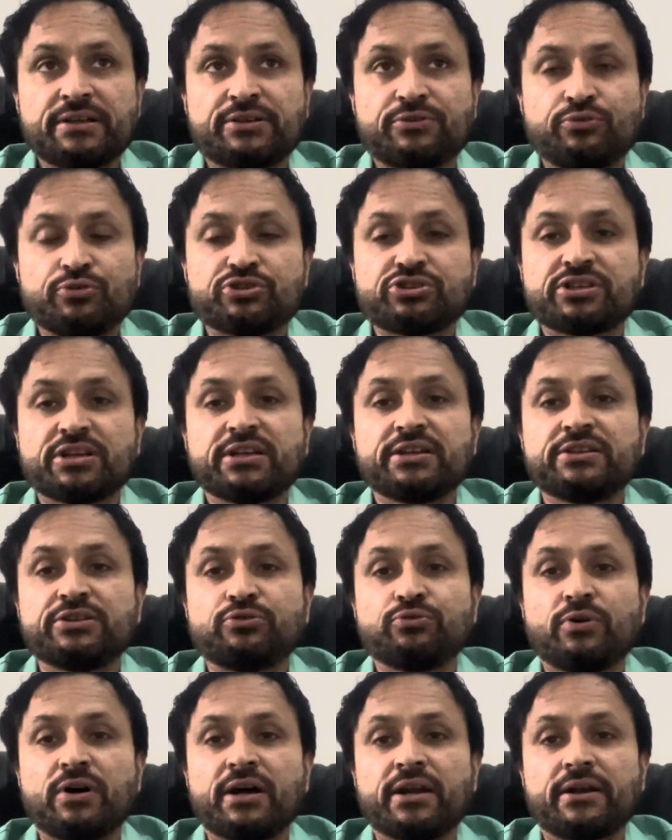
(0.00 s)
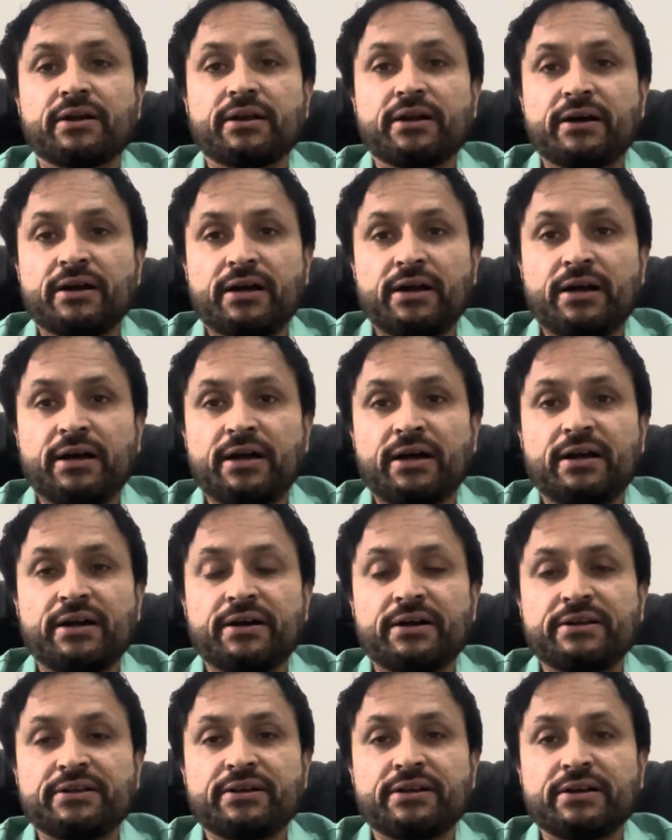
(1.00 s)
question you are
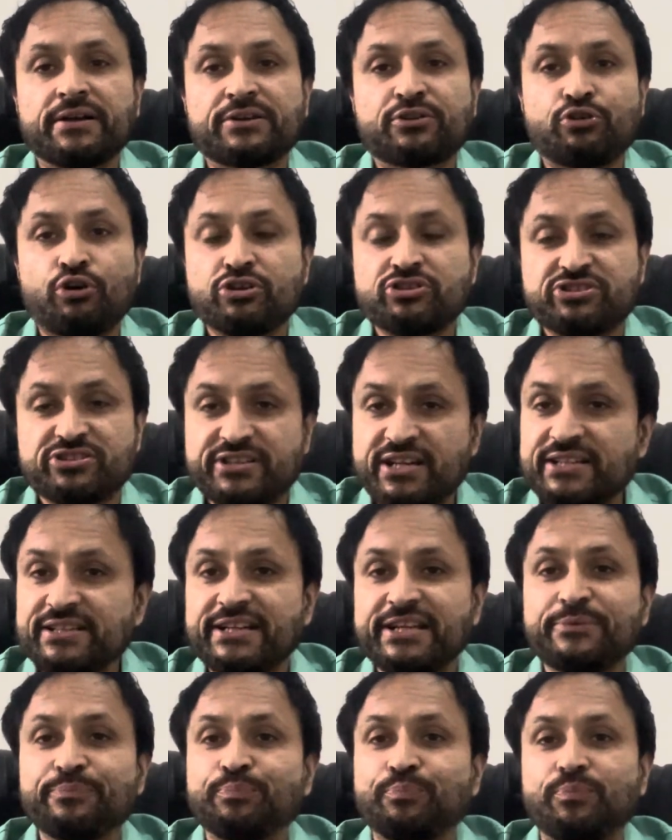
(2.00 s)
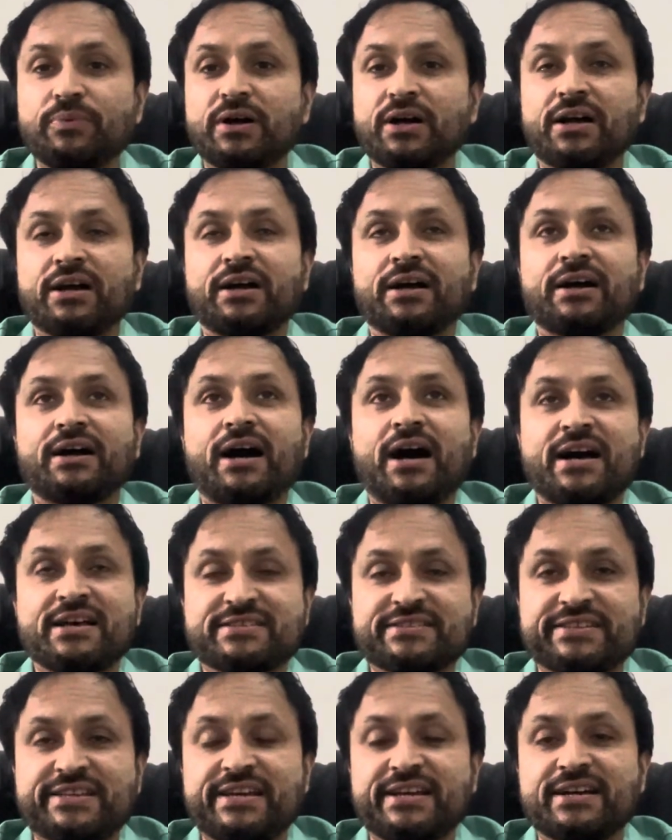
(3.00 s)
constantly
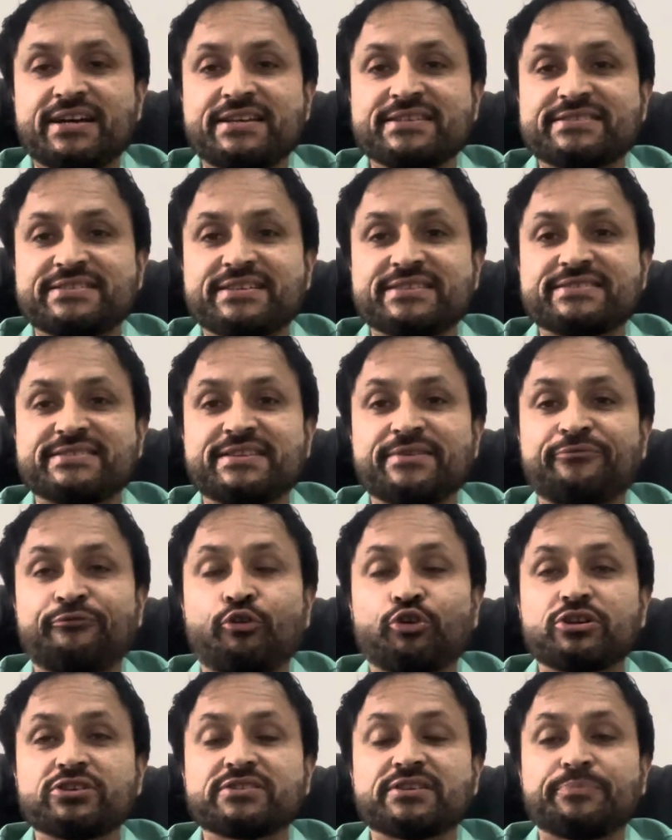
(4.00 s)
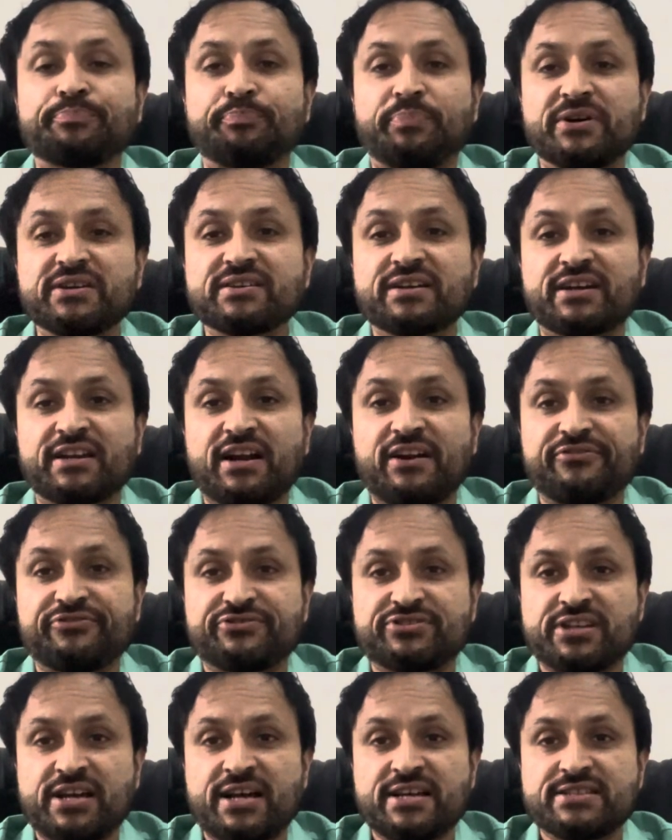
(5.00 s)
asking us is that what is the per graft
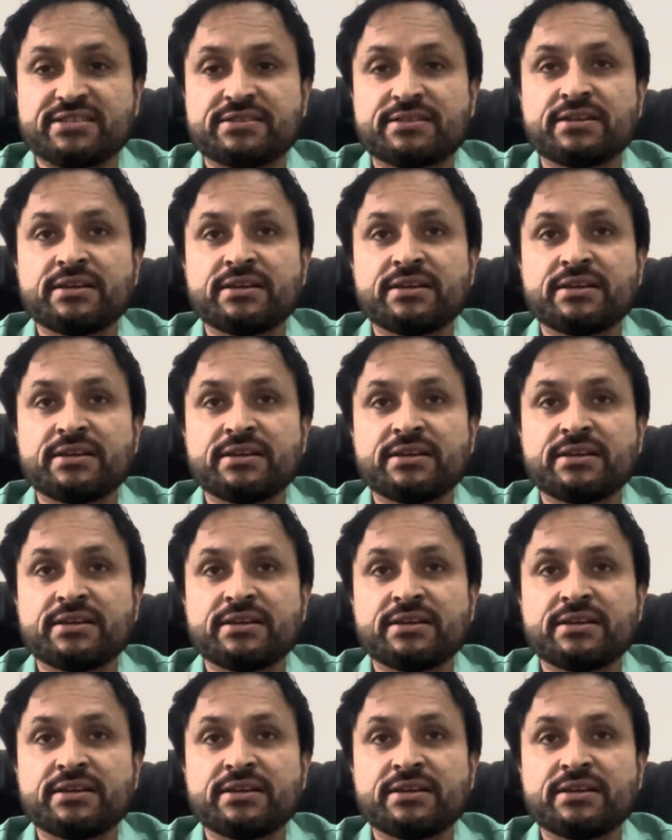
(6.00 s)
charge?